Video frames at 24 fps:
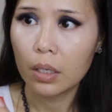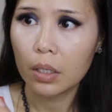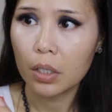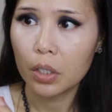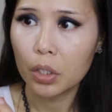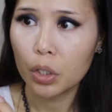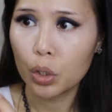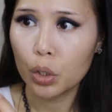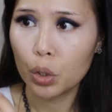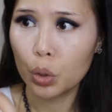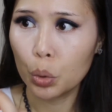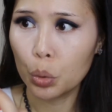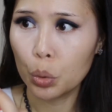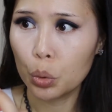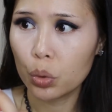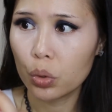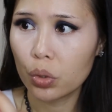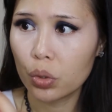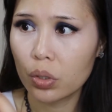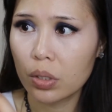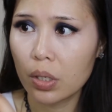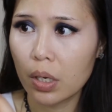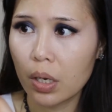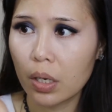
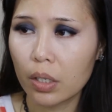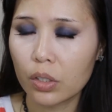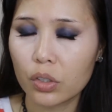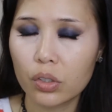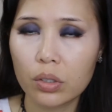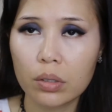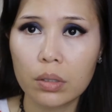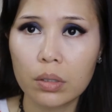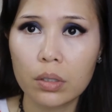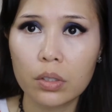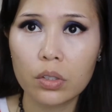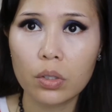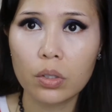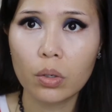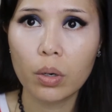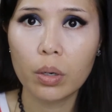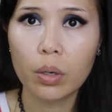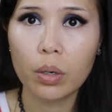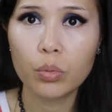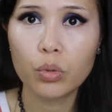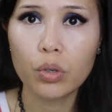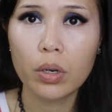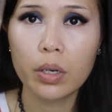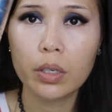used actually, so
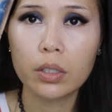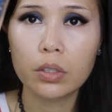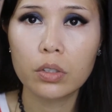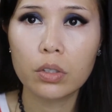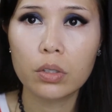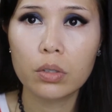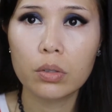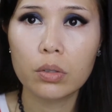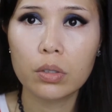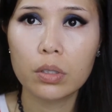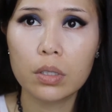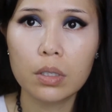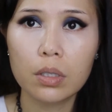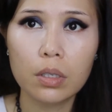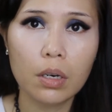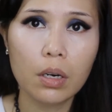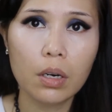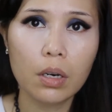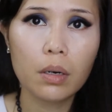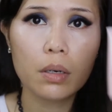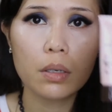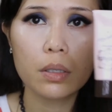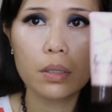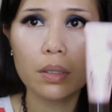I'm trying to use
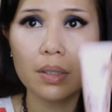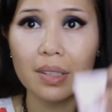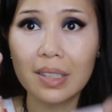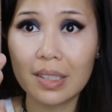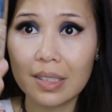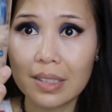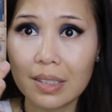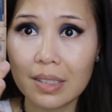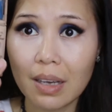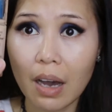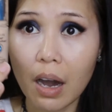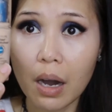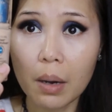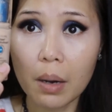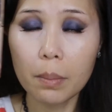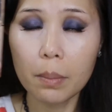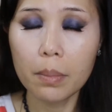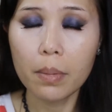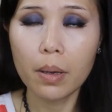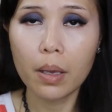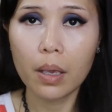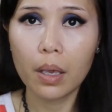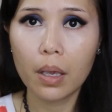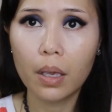this
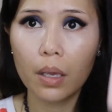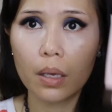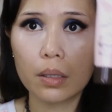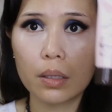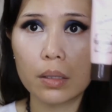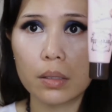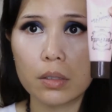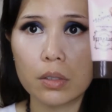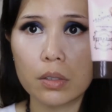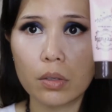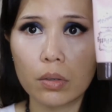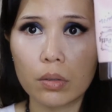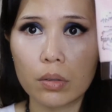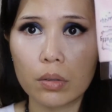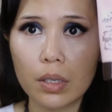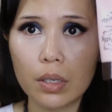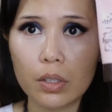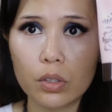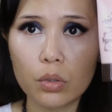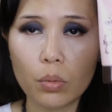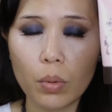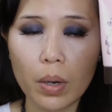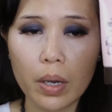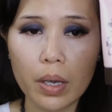up, and so
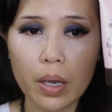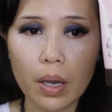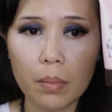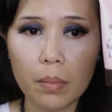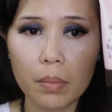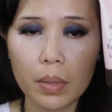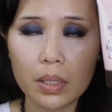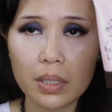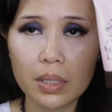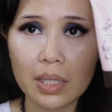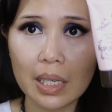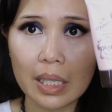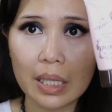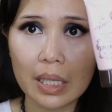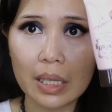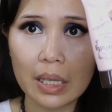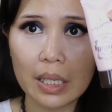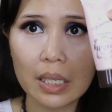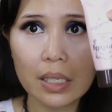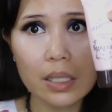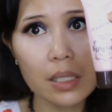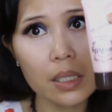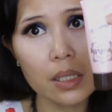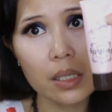that's why I'm mixing
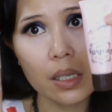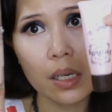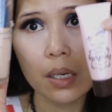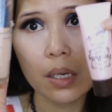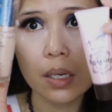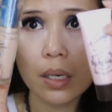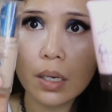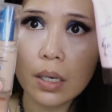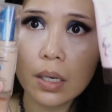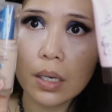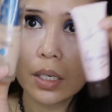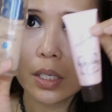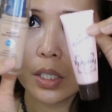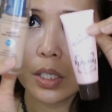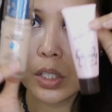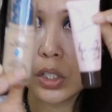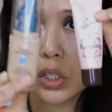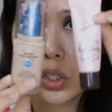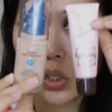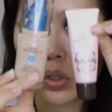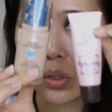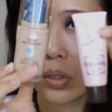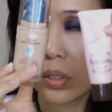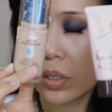this
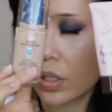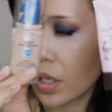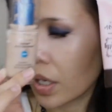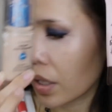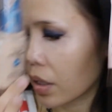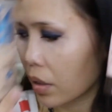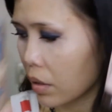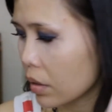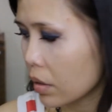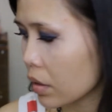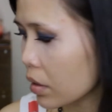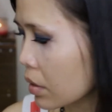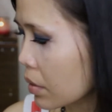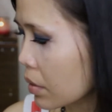two together.